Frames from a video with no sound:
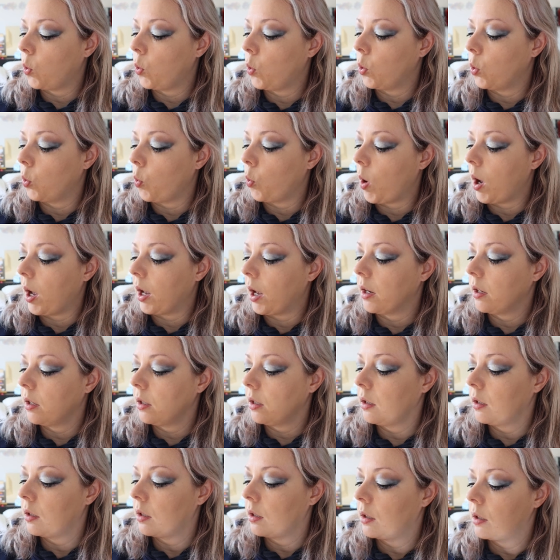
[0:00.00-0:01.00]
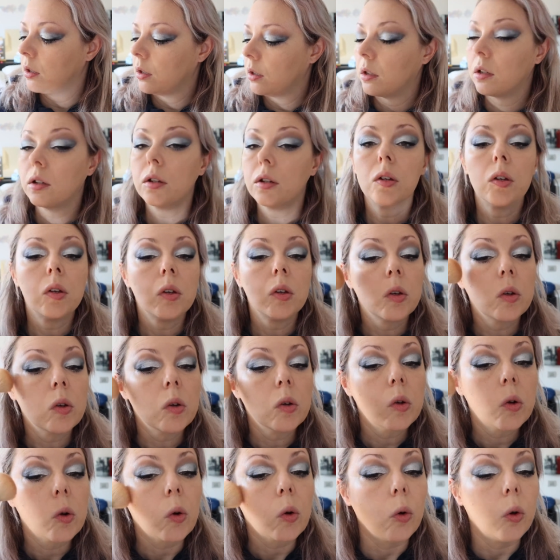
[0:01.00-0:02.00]
one,
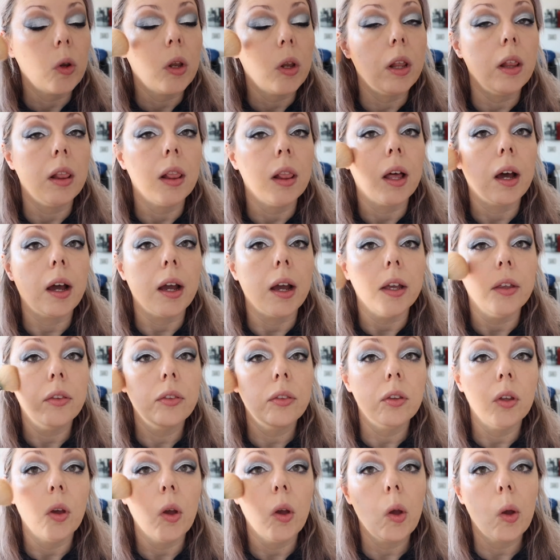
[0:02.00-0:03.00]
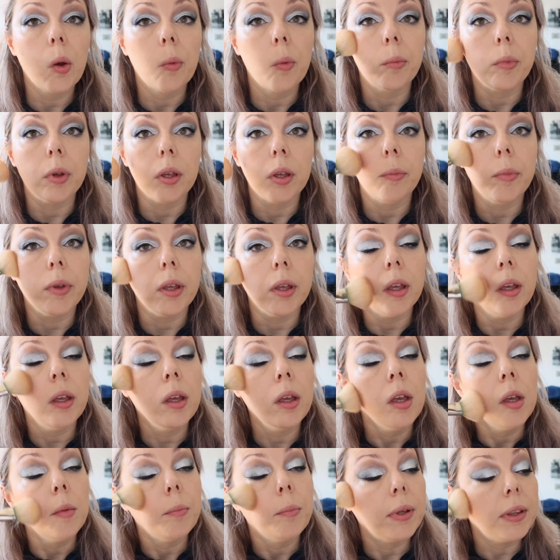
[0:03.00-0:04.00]
cool and light maybe.
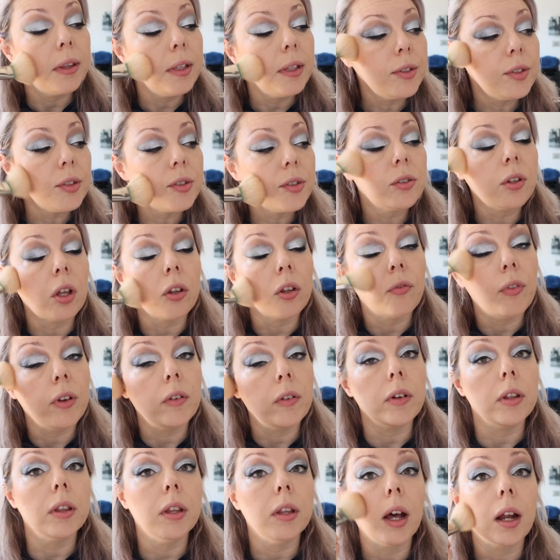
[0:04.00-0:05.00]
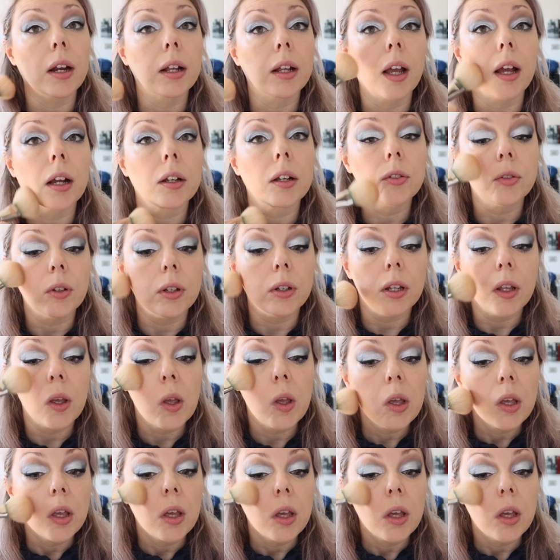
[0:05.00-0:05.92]
But this is not very dark actually.